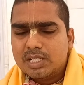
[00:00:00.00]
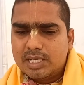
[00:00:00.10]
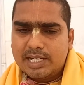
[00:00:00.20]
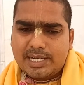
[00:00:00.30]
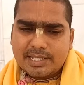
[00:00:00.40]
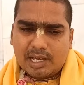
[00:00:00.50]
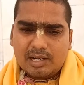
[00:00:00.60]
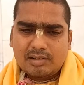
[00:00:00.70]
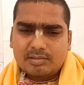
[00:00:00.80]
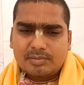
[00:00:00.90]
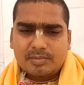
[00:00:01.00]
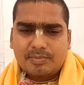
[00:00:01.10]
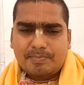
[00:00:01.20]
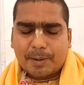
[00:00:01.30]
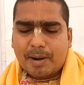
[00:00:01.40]
It is all
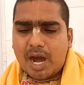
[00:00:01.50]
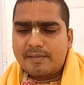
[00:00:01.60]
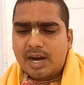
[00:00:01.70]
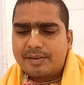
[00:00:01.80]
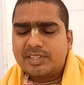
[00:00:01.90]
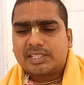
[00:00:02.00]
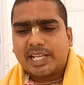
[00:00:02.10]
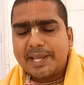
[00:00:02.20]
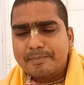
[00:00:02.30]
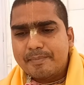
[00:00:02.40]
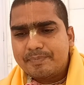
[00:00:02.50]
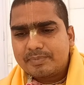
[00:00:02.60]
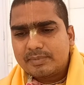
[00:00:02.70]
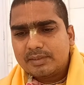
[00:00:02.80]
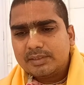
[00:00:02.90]
prabhava of the time
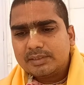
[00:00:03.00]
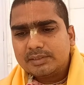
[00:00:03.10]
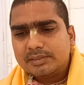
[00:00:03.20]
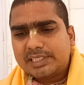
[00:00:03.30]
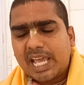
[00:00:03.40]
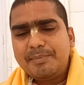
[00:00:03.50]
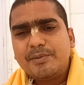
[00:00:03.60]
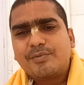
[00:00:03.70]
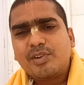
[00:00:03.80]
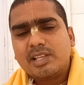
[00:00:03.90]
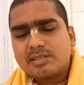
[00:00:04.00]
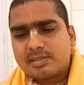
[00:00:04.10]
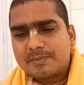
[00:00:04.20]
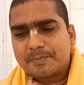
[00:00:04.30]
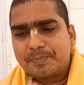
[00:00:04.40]

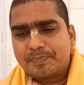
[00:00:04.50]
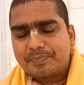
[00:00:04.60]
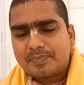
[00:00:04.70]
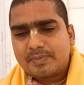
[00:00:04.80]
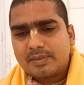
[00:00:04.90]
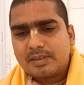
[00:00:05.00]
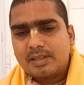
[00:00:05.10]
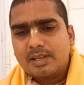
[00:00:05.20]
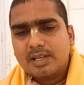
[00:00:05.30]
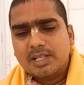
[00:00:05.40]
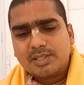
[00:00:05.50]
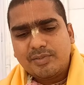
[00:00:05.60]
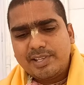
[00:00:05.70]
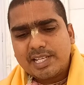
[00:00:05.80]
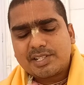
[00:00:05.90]
influence. So
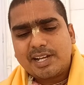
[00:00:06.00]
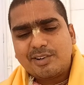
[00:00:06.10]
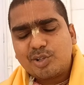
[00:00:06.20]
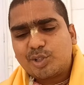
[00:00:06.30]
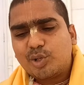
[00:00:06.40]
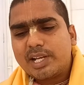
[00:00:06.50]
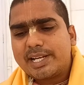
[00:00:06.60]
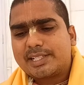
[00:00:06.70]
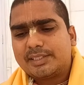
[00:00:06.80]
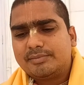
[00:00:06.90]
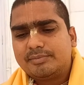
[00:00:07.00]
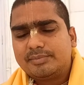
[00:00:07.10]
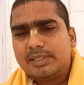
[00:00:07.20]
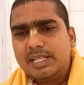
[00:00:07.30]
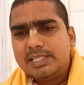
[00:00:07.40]
we just have to tolerate
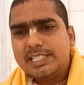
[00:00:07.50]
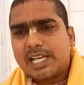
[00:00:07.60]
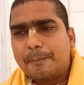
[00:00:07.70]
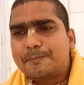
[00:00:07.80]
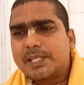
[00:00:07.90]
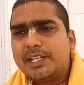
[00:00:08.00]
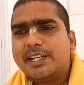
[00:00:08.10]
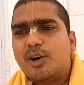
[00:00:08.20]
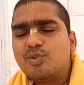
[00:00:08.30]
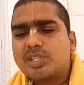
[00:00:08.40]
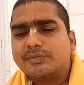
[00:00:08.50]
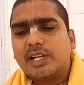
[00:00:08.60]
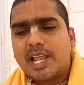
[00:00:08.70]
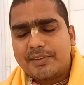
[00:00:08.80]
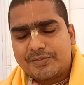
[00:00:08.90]
these ups and downs of the
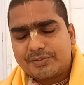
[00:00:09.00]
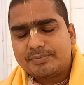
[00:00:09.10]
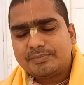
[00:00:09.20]
life.